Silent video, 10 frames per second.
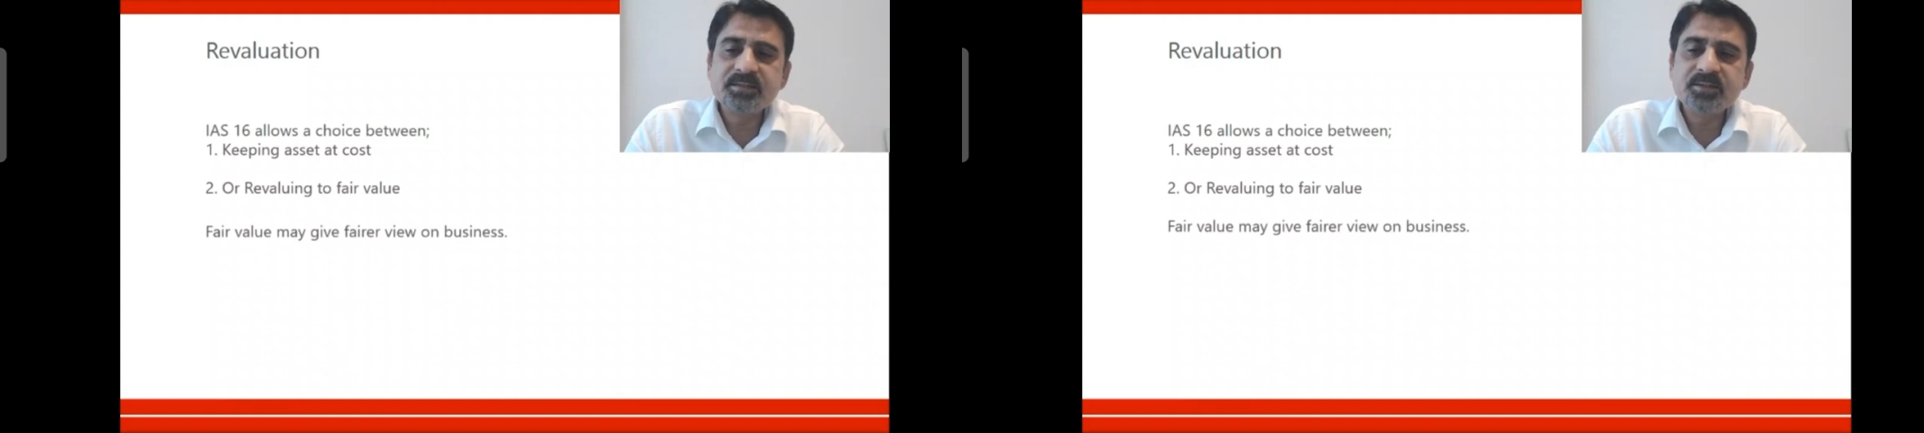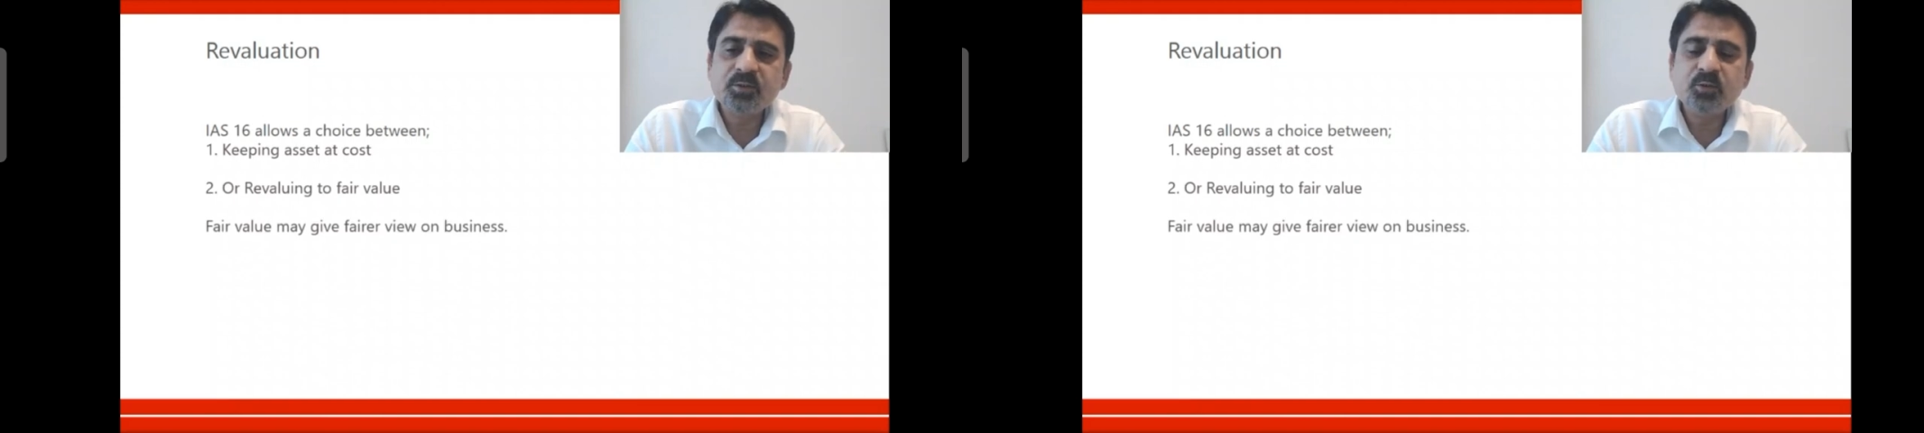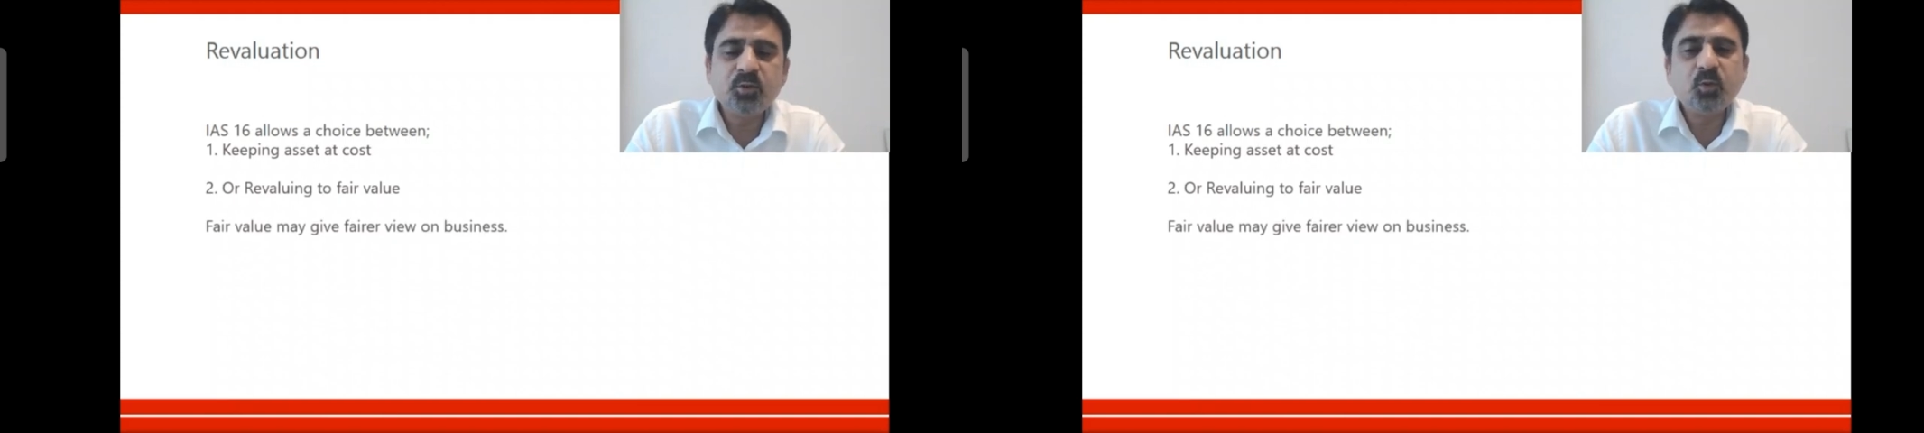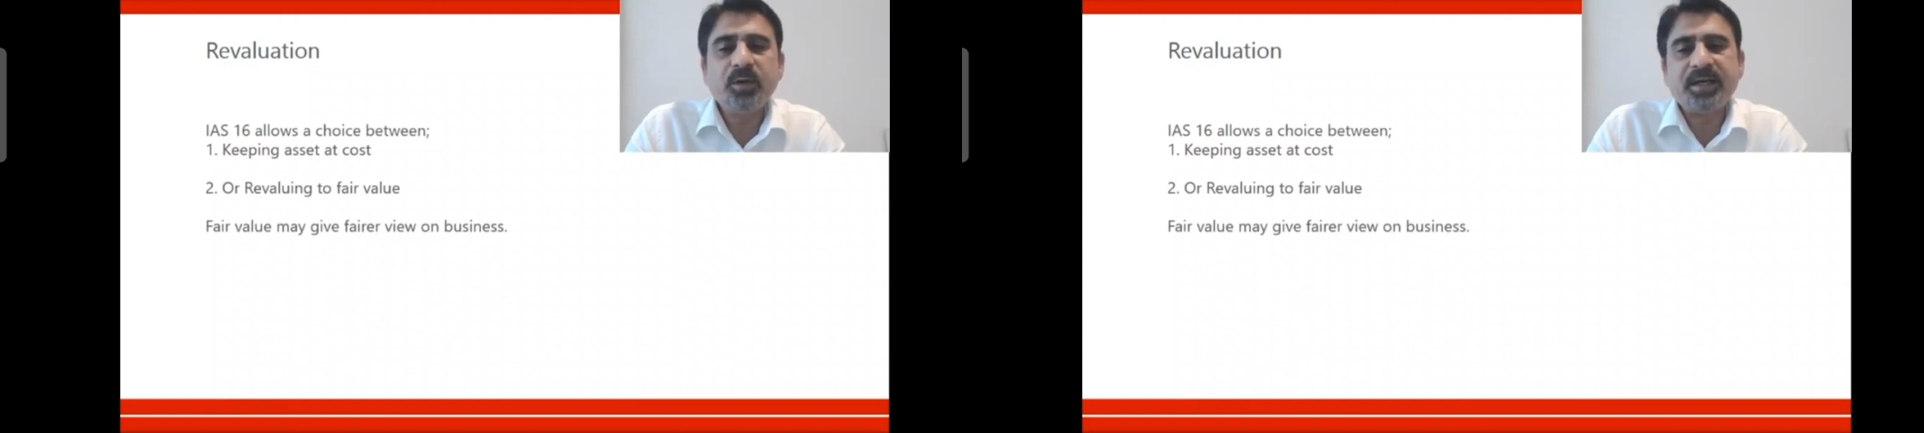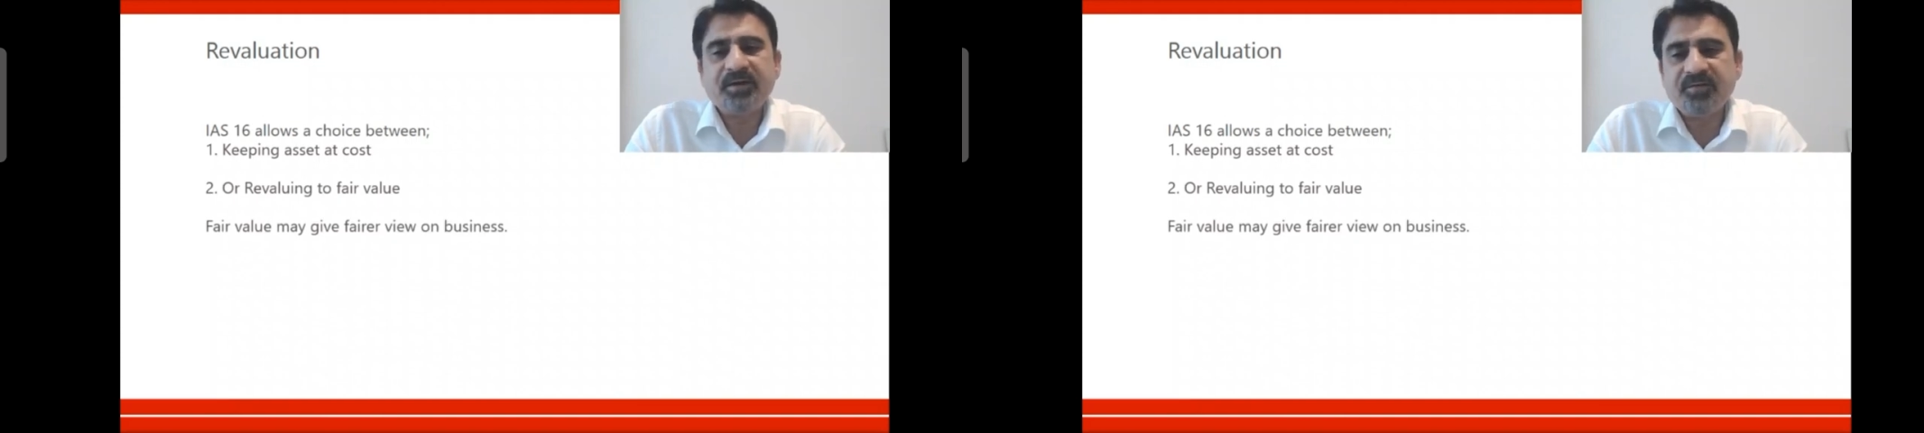you do it
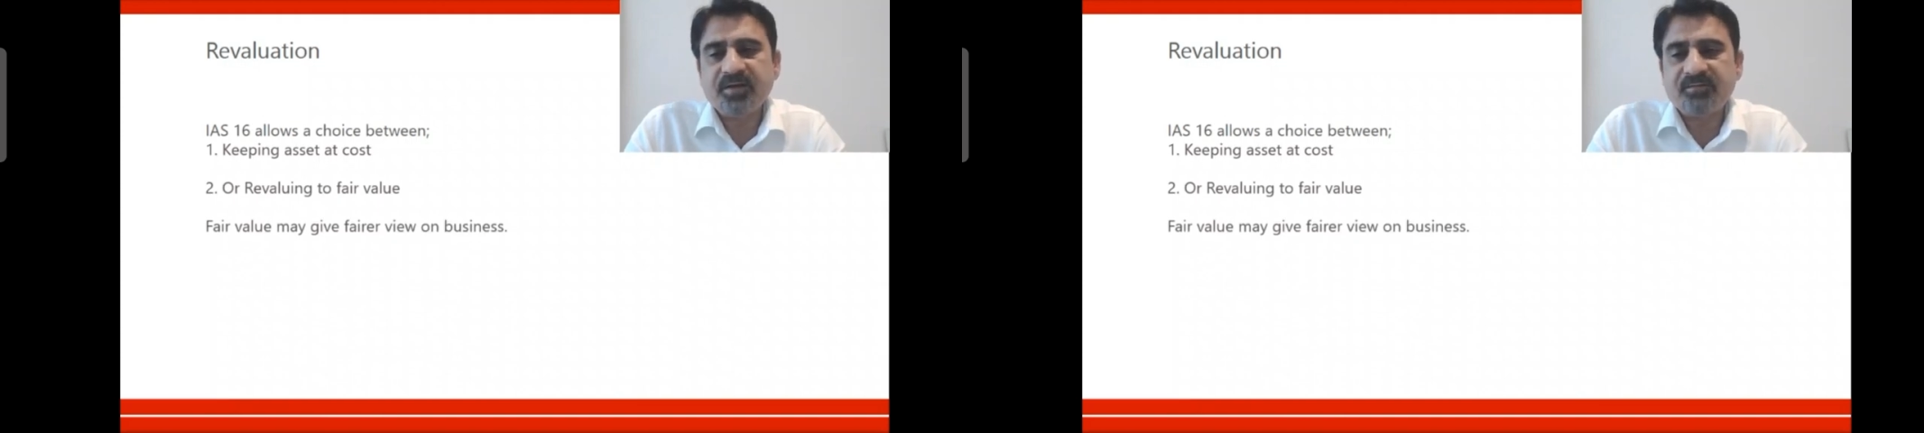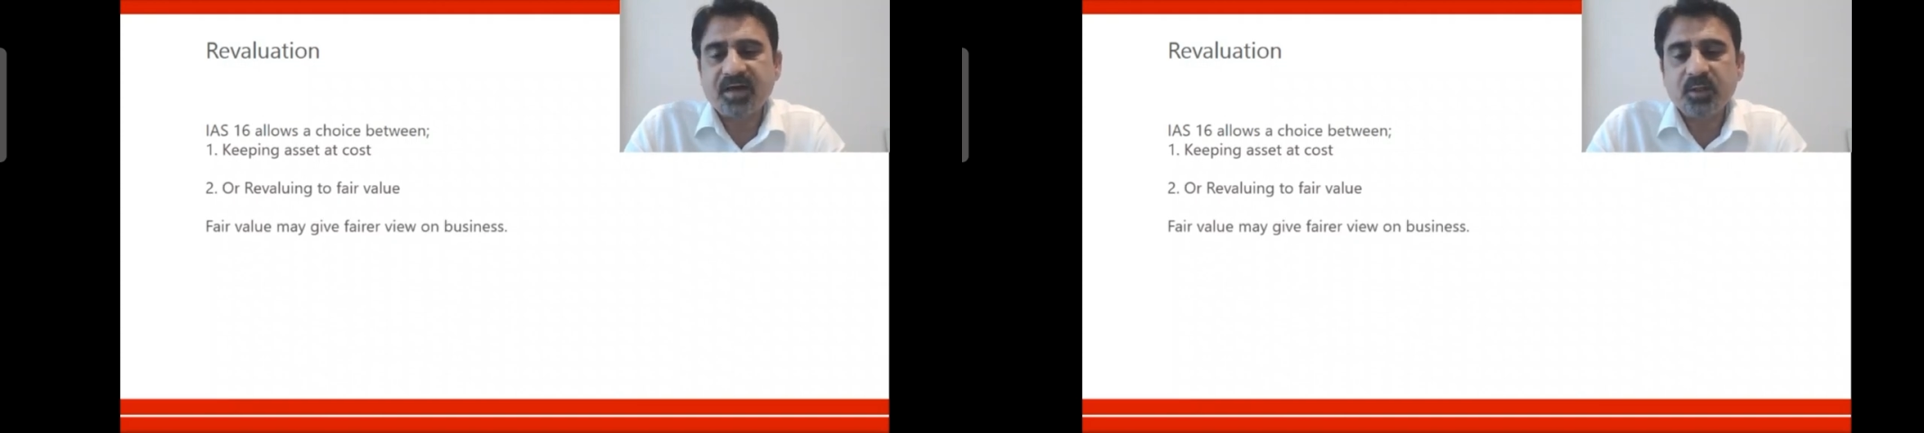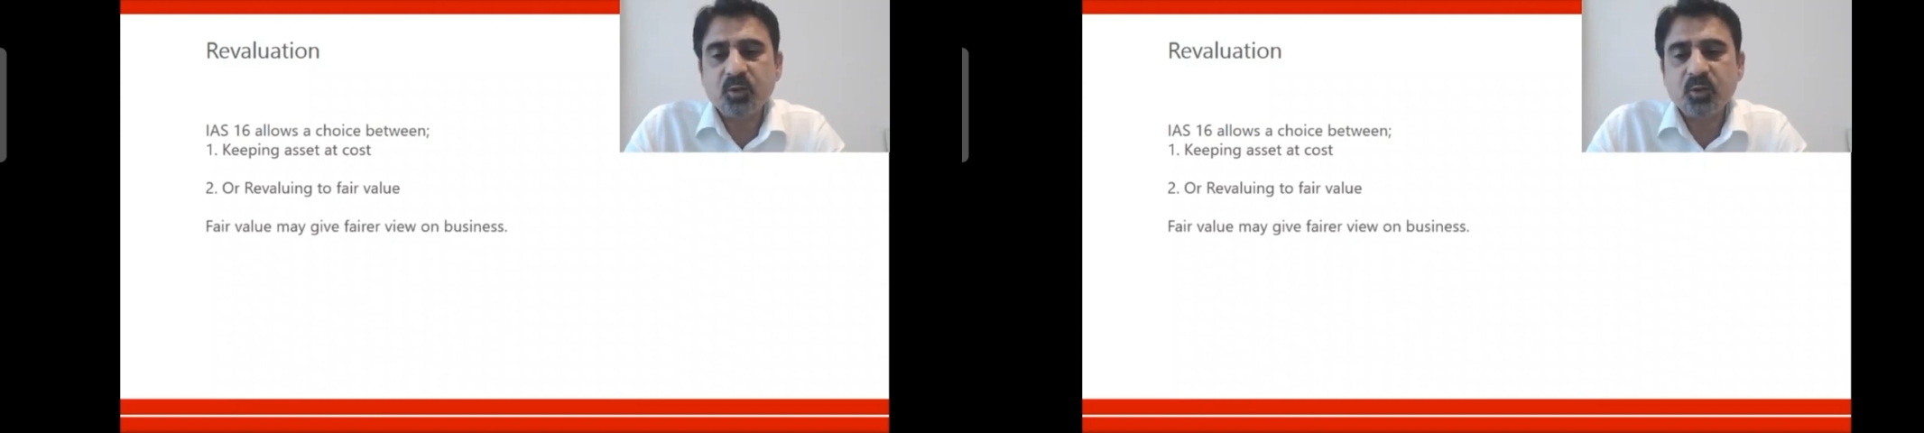at fair value,